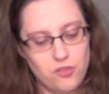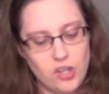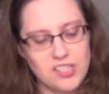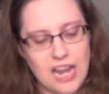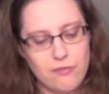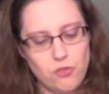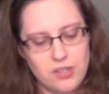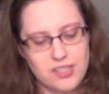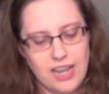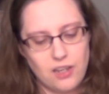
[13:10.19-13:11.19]
just after the
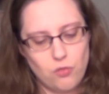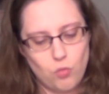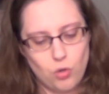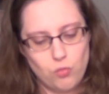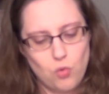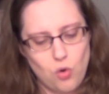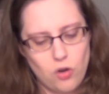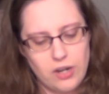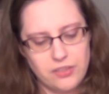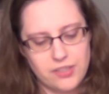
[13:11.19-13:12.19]
Second World
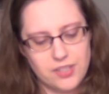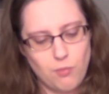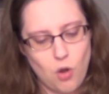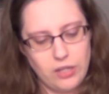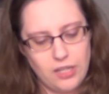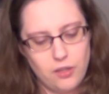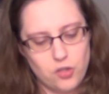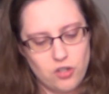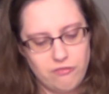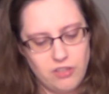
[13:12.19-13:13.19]
War in the small
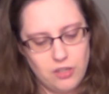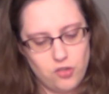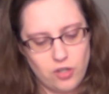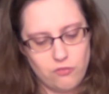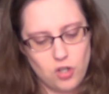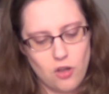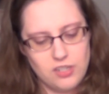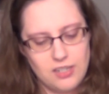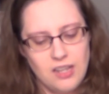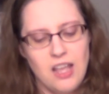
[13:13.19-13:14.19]
English village of
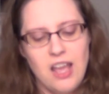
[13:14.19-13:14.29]
Chawton,